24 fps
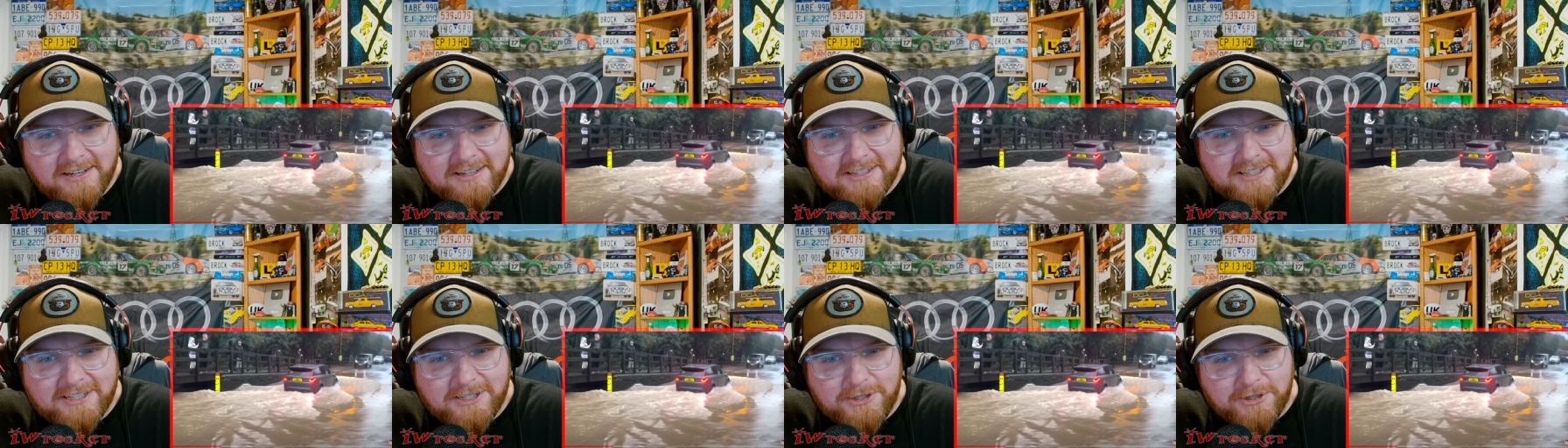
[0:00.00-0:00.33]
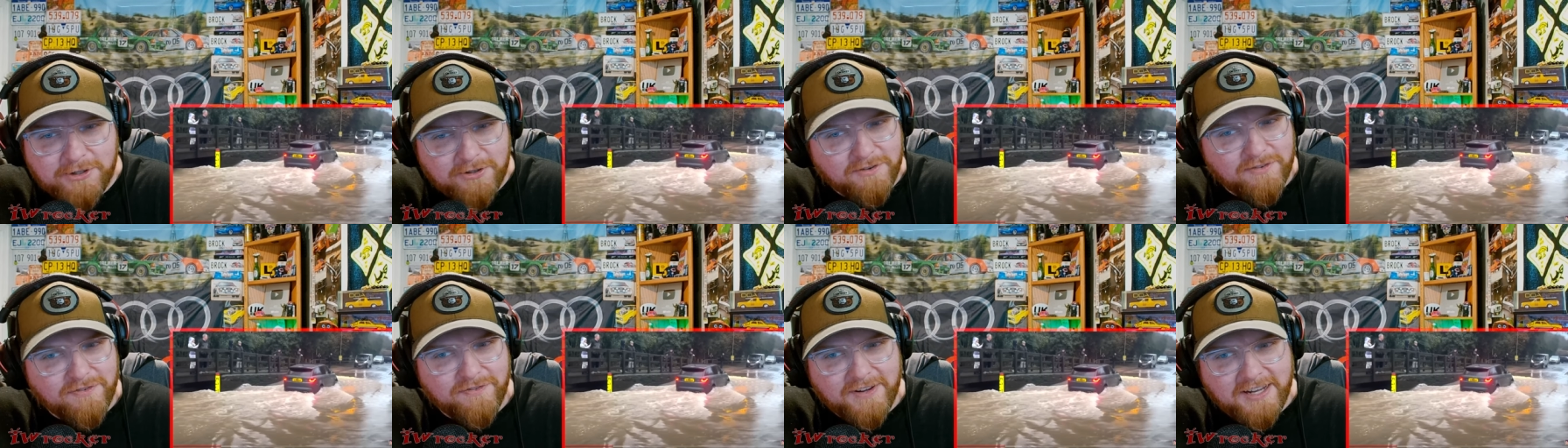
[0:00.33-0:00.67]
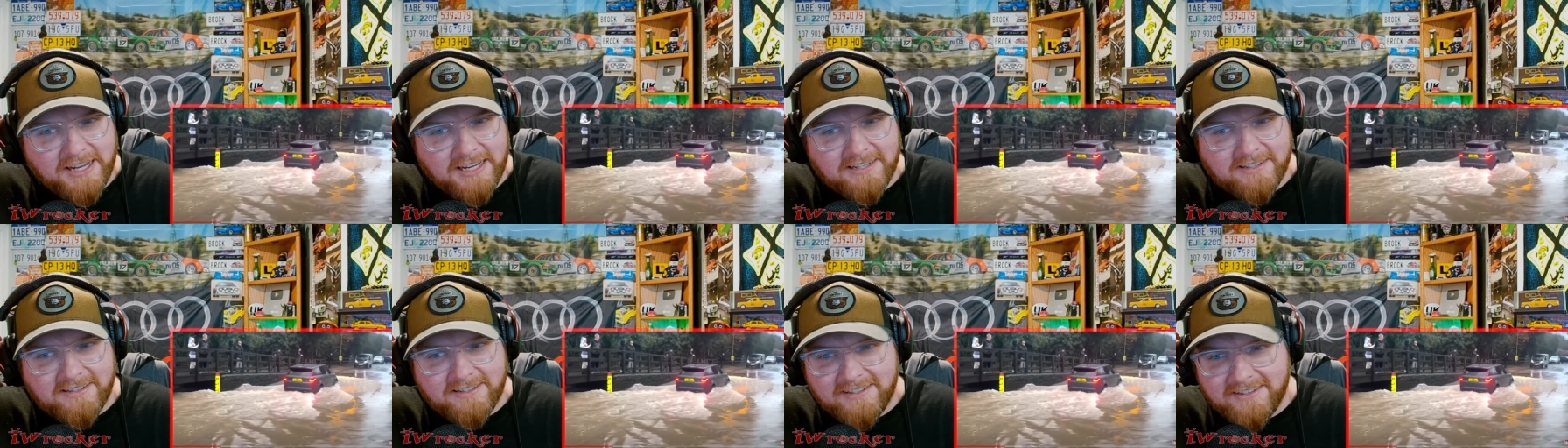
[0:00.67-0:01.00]
It's two
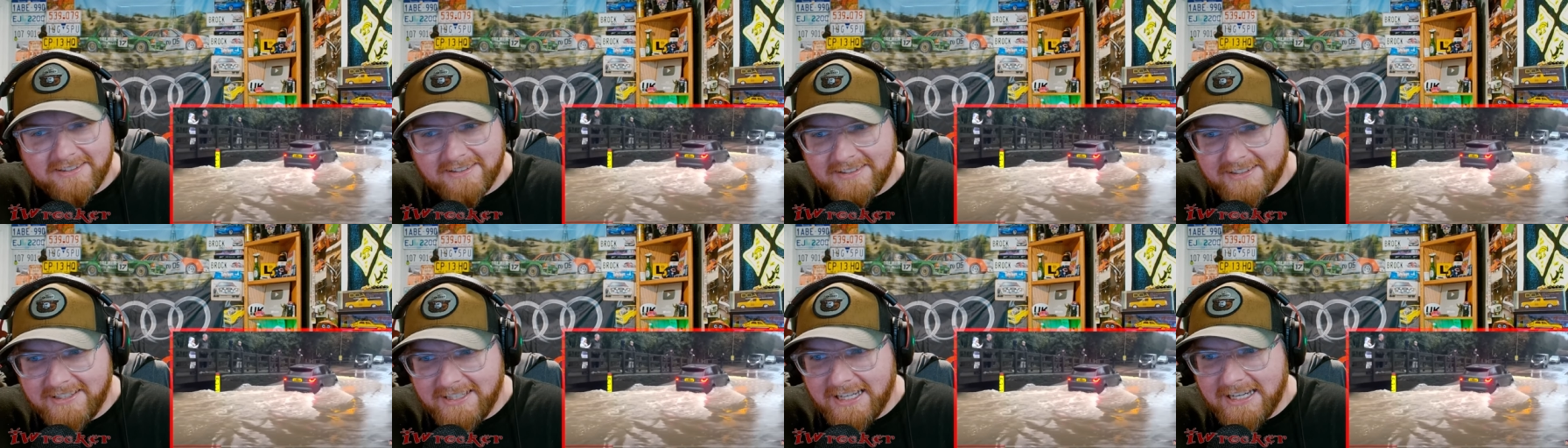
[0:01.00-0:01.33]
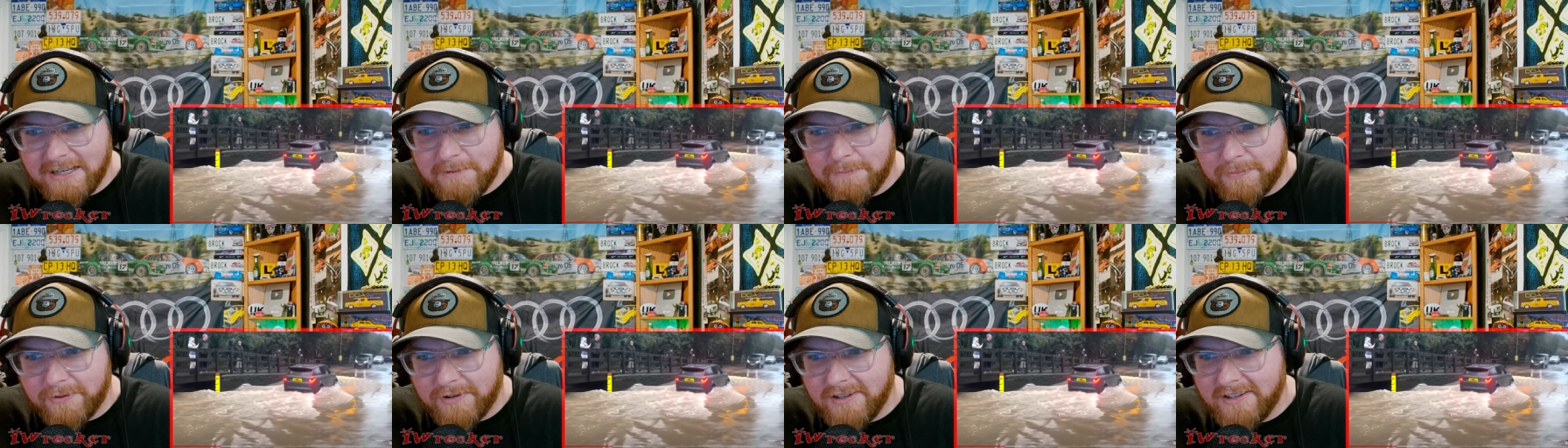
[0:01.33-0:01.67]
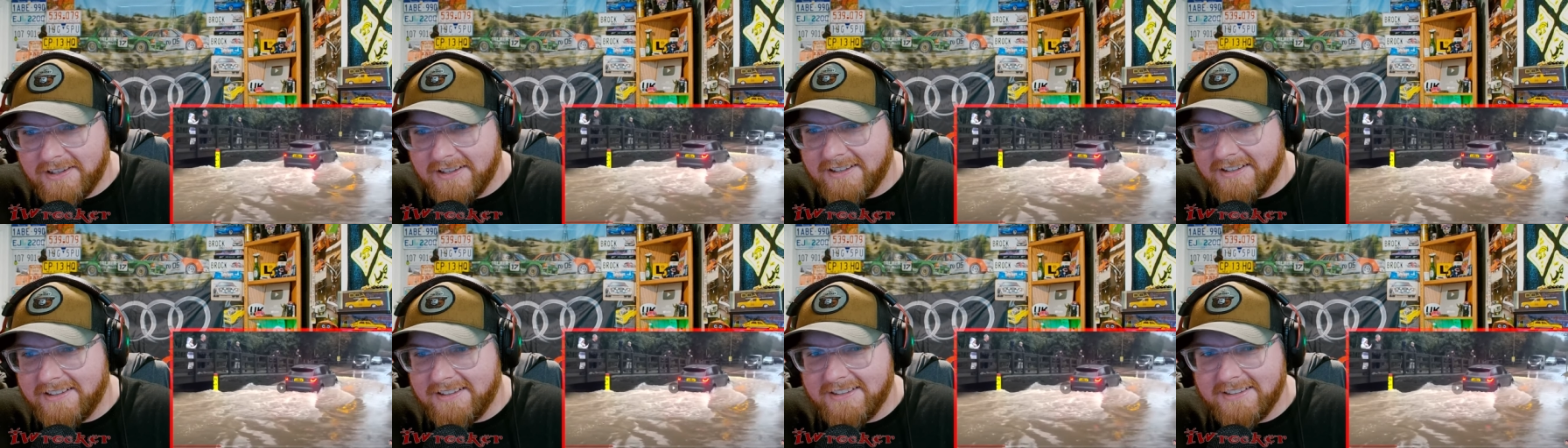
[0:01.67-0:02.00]
feet deep.
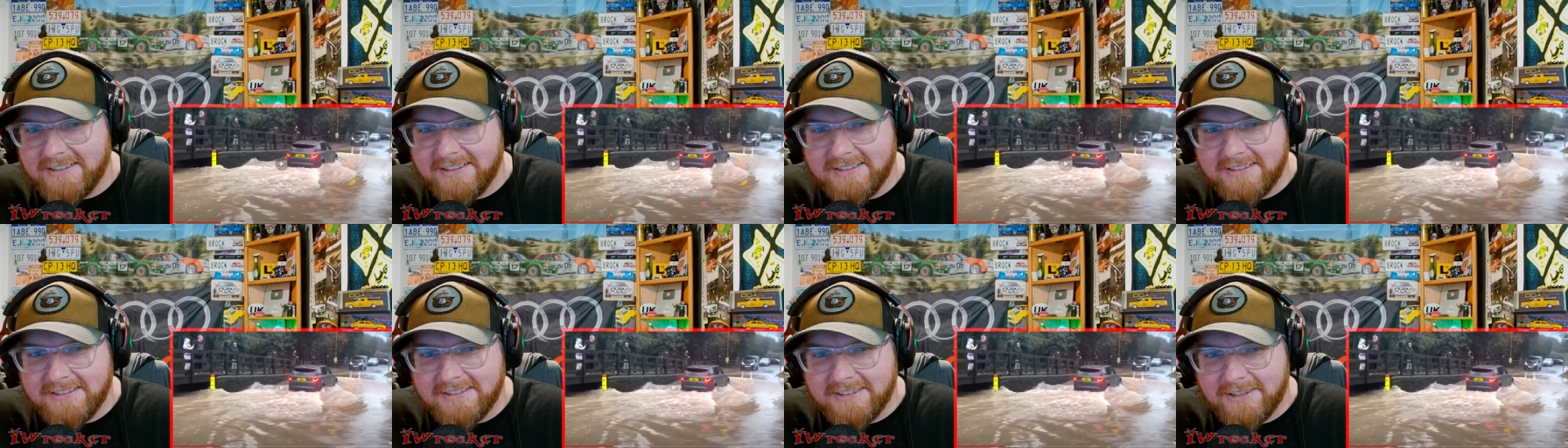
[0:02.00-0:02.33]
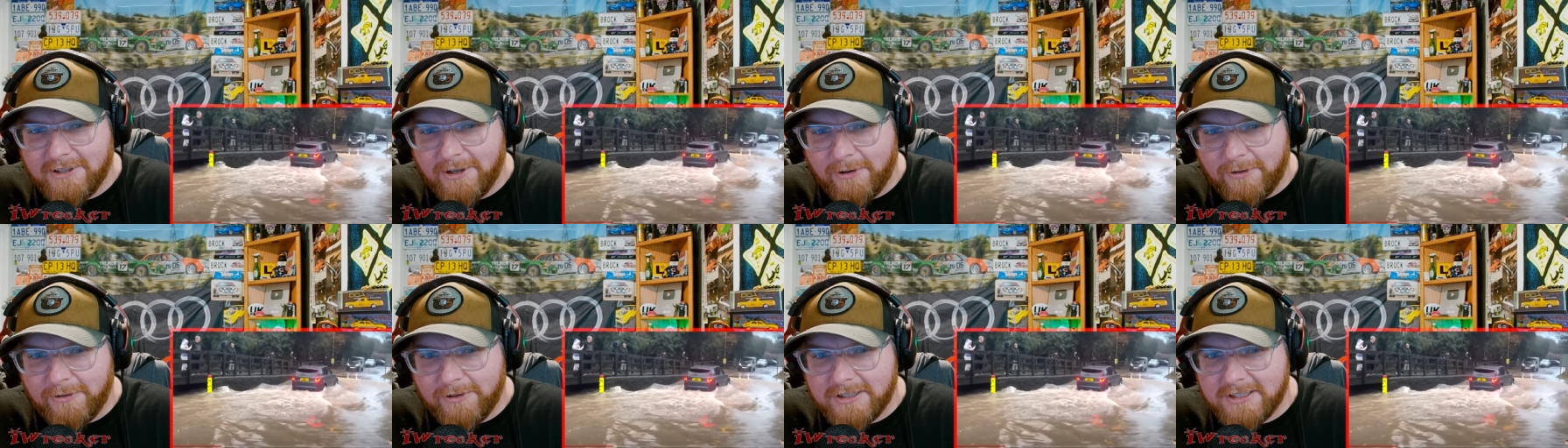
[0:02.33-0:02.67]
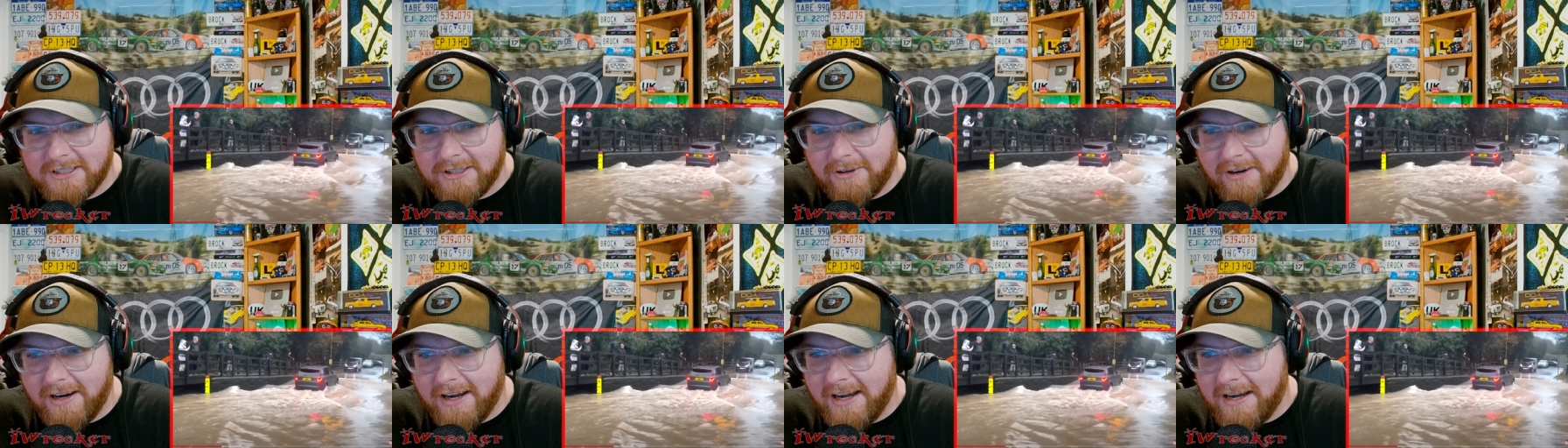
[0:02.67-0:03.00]
Holy
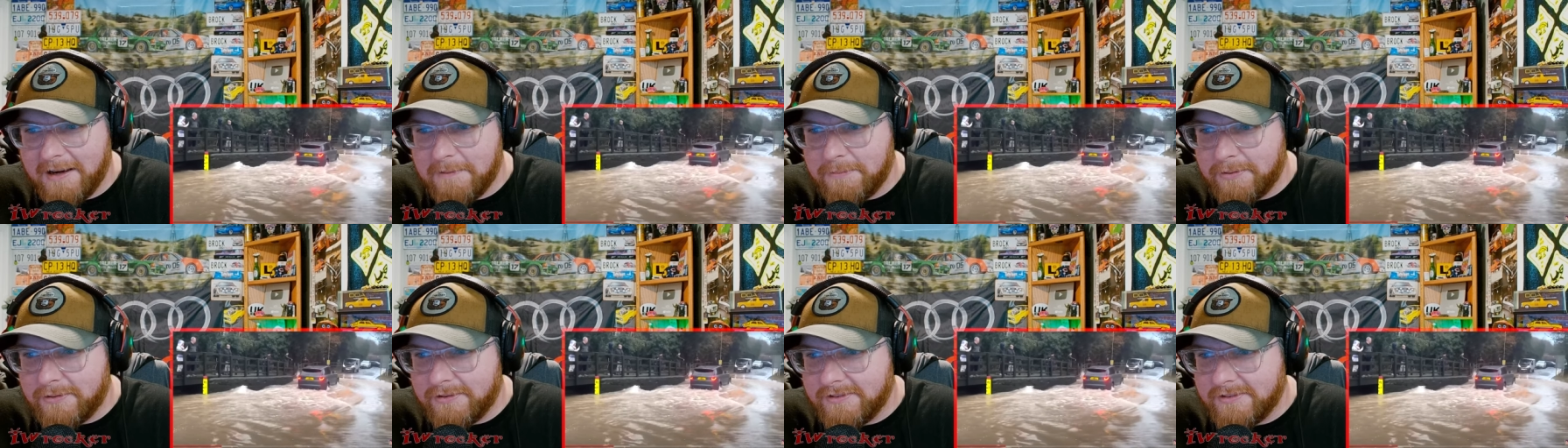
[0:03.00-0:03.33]
crap.